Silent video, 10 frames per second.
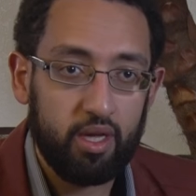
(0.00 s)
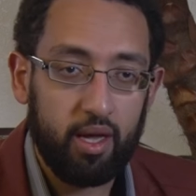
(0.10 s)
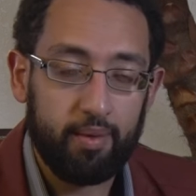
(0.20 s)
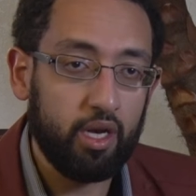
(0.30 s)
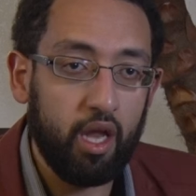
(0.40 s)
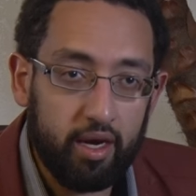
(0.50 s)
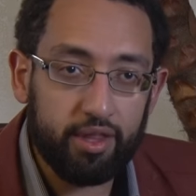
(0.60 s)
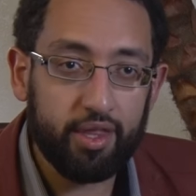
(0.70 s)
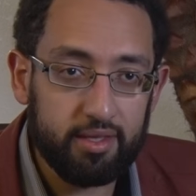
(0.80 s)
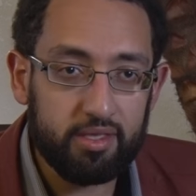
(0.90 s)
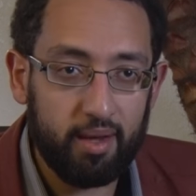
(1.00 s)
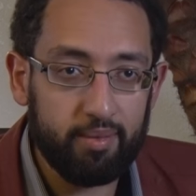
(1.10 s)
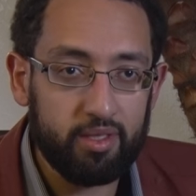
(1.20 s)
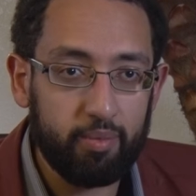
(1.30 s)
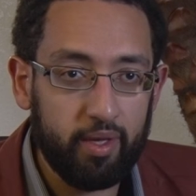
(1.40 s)
I mean, a lot of things come
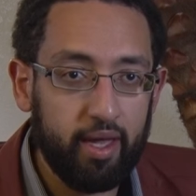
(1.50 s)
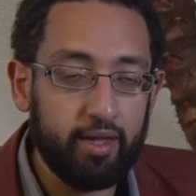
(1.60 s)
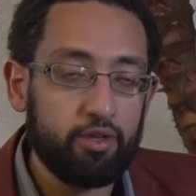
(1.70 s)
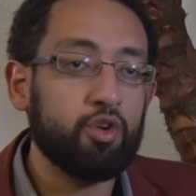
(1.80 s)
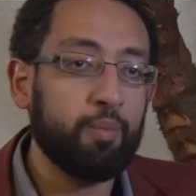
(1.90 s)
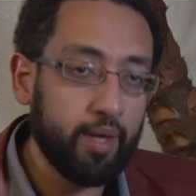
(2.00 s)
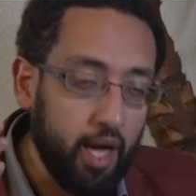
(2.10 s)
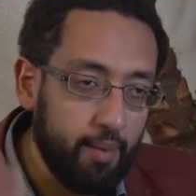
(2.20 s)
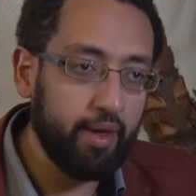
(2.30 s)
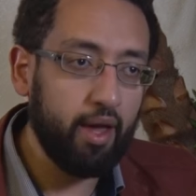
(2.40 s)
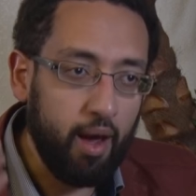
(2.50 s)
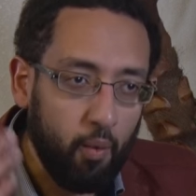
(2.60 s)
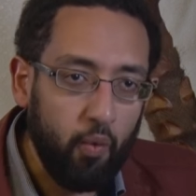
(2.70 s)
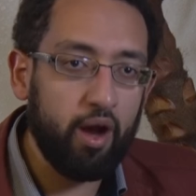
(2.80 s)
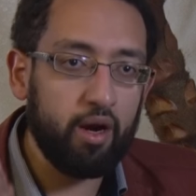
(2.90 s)
into play, and you're becoming
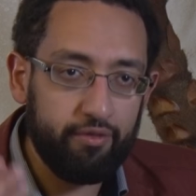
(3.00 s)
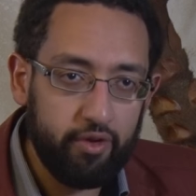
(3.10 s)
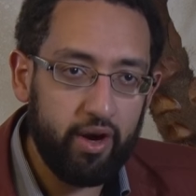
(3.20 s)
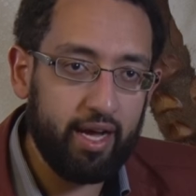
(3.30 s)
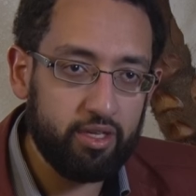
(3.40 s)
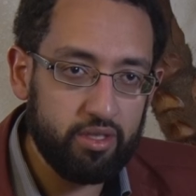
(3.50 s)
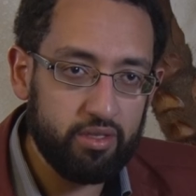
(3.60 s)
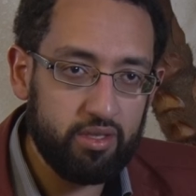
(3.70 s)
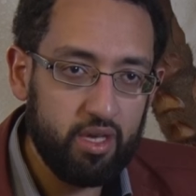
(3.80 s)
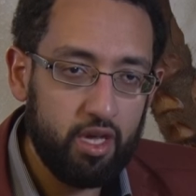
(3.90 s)
aware of your actions